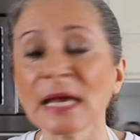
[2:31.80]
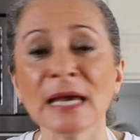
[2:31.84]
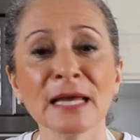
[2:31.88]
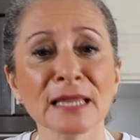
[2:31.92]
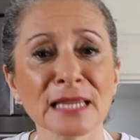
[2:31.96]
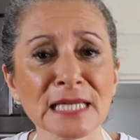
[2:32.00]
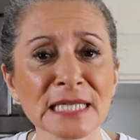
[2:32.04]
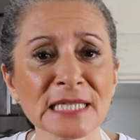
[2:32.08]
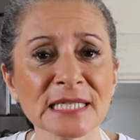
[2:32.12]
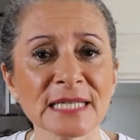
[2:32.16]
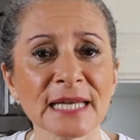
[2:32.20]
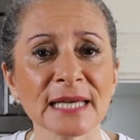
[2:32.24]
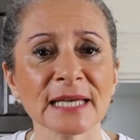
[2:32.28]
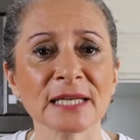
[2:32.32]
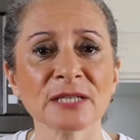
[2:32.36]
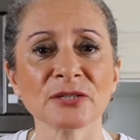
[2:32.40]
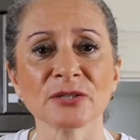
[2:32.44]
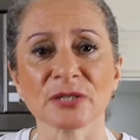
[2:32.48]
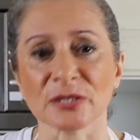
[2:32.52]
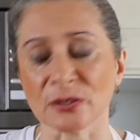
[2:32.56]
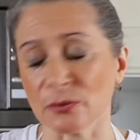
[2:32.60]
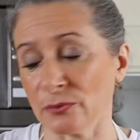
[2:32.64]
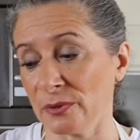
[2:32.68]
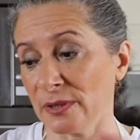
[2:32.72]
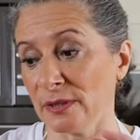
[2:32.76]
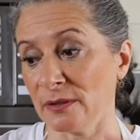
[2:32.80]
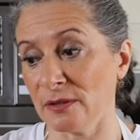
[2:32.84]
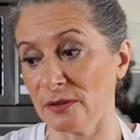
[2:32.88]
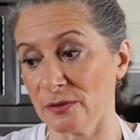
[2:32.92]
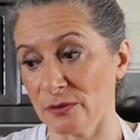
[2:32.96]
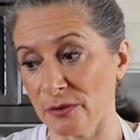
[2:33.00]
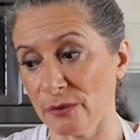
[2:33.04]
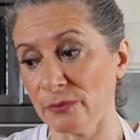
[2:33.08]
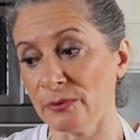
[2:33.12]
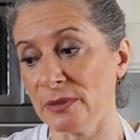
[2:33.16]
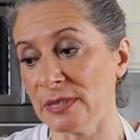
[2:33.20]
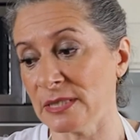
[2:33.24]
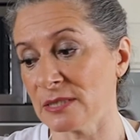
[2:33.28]
At this stage, it's only the
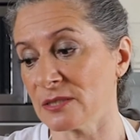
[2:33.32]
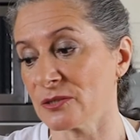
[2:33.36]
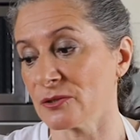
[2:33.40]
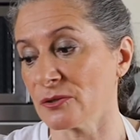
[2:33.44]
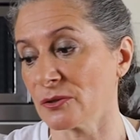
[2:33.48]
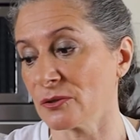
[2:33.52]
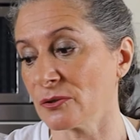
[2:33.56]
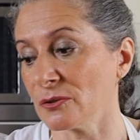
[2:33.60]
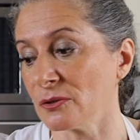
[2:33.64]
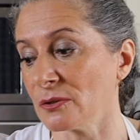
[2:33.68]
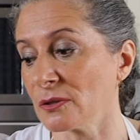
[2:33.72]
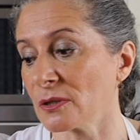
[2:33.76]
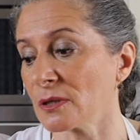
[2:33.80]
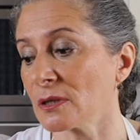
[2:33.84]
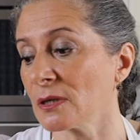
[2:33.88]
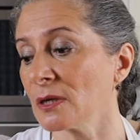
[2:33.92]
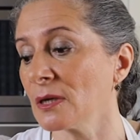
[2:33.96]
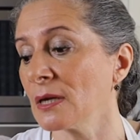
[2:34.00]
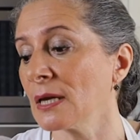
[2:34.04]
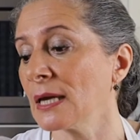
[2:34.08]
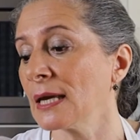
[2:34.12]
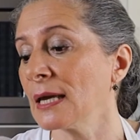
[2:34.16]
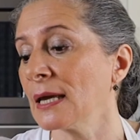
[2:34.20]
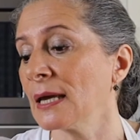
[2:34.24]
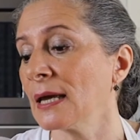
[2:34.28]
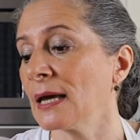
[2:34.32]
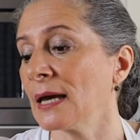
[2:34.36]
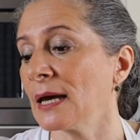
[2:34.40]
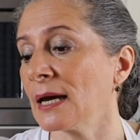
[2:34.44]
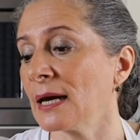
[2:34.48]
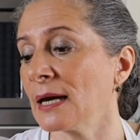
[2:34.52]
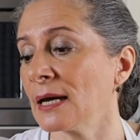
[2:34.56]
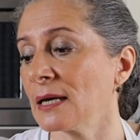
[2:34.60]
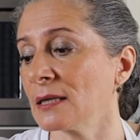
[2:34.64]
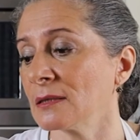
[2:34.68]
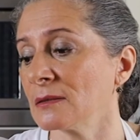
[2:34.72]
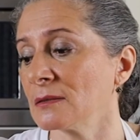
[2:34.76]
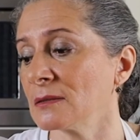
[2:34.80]
dough needs to cook,
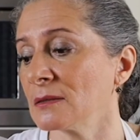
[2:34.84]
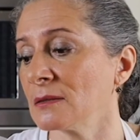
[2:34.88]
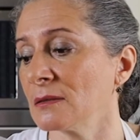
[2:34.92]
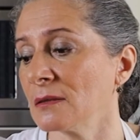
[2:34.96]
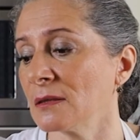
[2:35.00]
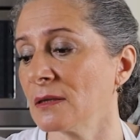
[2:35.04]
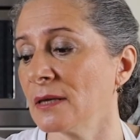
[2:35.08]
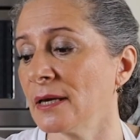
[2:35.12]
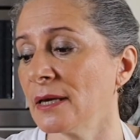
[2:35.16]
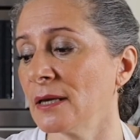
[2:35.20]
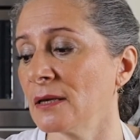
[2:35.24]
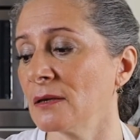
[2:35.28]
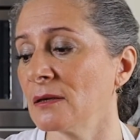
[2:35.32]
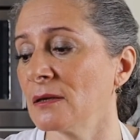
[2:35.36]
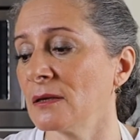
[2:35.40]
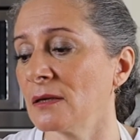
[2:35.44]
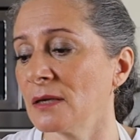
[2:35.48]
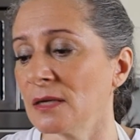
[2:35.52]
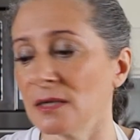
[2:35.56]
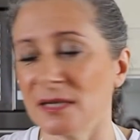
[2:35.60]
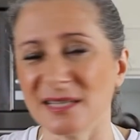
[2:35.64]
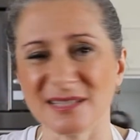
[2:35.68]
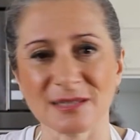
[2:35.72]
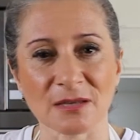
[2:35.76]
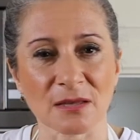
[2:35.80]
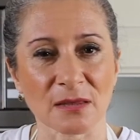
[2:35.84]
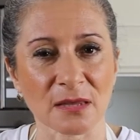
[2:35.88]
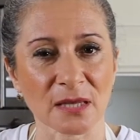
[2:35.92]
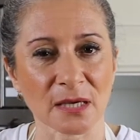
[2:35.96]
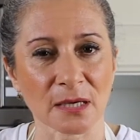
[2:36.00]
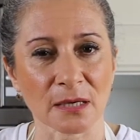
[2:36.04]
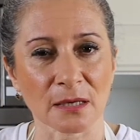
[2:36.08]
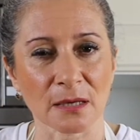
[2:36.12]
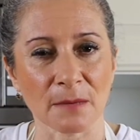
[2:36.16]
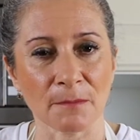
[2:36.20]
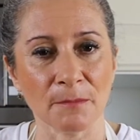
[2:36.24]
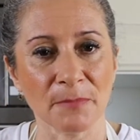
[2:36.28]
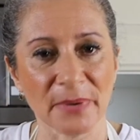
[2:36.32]
and then it needs to
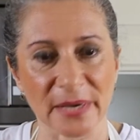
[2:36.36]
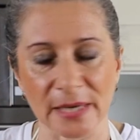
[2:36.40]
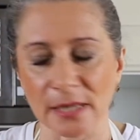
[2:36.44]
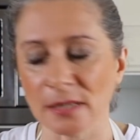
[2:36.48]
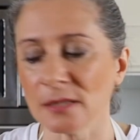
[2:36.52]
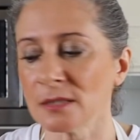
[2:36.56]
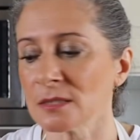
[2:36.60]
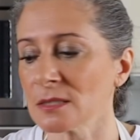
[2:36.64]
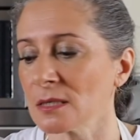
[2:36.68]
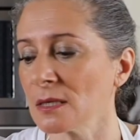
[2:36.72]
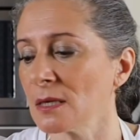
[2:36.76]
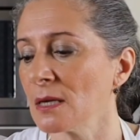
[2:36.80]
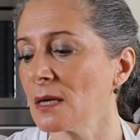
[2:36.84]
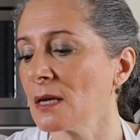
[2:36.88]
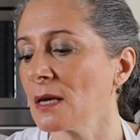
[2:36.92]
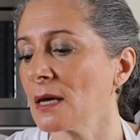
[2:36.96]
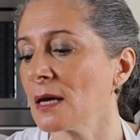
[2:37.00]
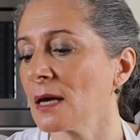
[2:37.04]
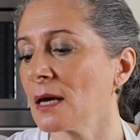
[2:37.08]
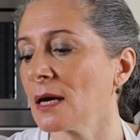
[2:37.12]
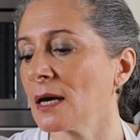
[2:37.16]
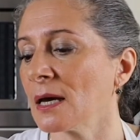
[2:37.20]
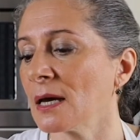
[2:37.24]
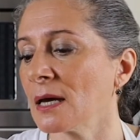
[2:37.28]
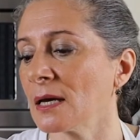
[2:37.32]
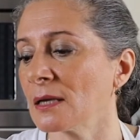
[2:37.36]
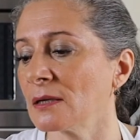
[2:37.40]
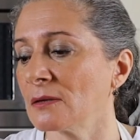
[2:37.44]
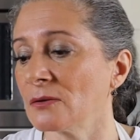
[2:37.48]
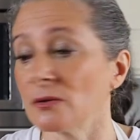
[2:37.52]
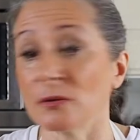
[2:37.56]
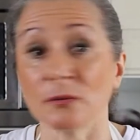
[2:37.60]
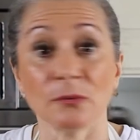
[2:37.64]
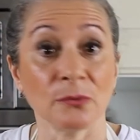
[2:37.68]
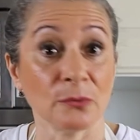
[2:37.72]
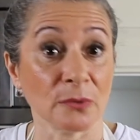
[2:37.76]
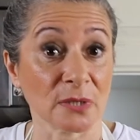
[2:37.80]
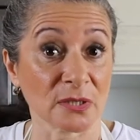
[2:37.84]
thicken a bit, and
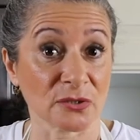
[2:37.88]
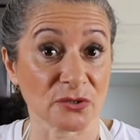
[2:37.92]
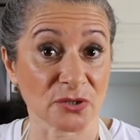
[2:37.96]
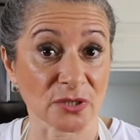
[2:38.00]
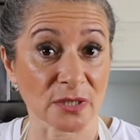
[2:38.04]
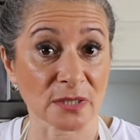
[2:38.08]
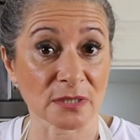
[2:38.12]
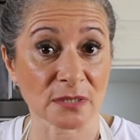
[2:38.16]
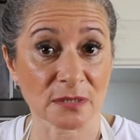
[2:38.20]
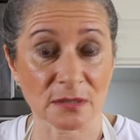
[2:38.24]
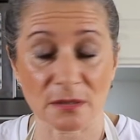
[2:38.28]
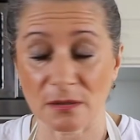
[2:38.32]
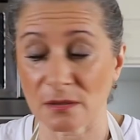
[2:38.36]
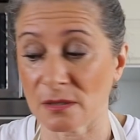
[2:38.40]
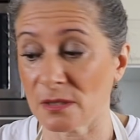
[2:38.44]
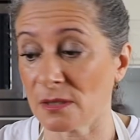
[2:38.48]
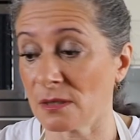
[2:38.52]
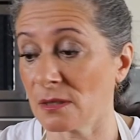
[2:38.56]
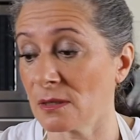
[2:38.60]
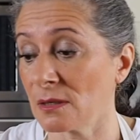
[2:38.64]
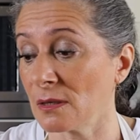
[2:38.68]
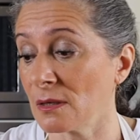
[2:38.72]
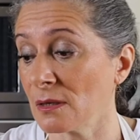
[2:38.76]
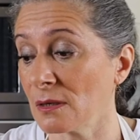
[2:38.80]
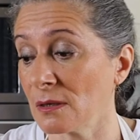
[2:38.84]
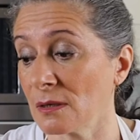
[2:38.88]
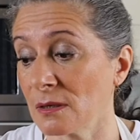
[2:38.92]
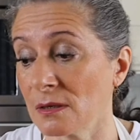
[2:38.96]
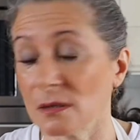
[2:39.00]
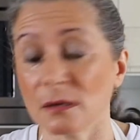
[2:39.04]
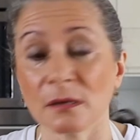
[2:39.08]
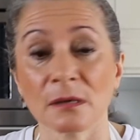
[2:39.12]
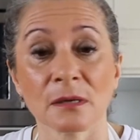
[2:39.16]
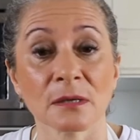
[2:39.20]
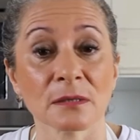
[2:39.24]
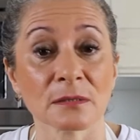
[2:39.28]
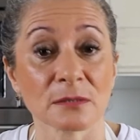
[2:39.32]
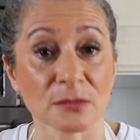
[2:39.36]
you adjust the
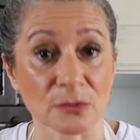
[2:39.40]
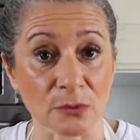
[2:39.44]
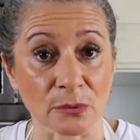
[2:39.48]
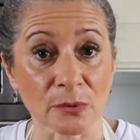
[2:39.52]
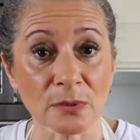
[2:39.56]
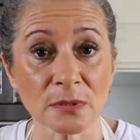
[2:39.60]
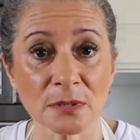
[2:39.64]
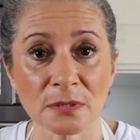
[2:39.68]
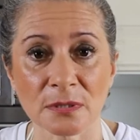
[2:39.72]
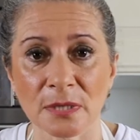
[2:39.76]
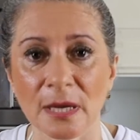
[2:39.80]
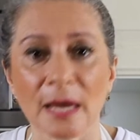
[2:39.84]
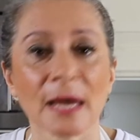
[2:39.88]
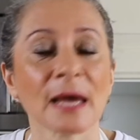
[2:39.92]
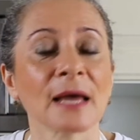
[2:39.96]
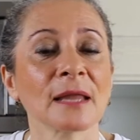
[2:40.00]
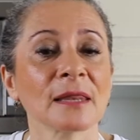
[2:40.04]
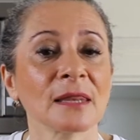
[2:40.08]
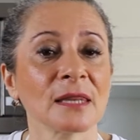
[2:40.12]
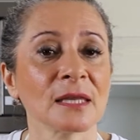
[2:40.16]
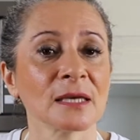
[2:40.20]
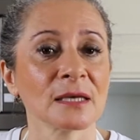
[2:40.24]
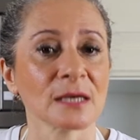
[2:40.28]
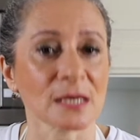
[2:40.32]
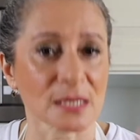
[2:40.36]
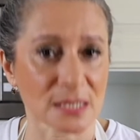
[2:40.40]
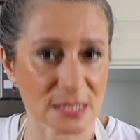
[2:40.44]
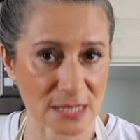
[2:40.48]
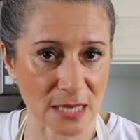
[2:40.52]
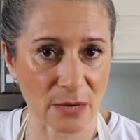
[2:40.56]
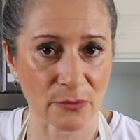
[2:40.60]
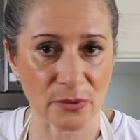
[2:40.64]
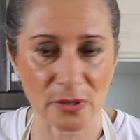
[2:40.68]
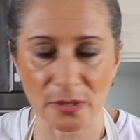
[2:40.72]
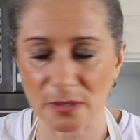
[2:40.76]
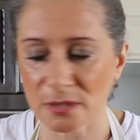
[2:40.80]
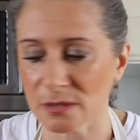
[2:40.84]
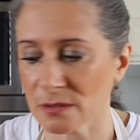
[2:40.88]
salt and the
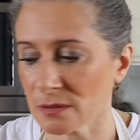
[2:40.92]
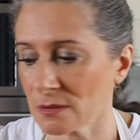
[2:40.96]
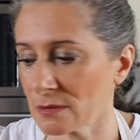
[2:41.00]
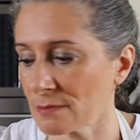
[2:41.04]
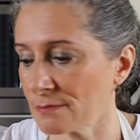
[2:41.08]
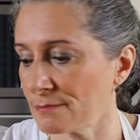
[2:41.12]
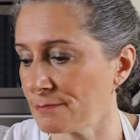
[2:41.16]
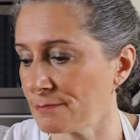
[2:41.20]
sourness.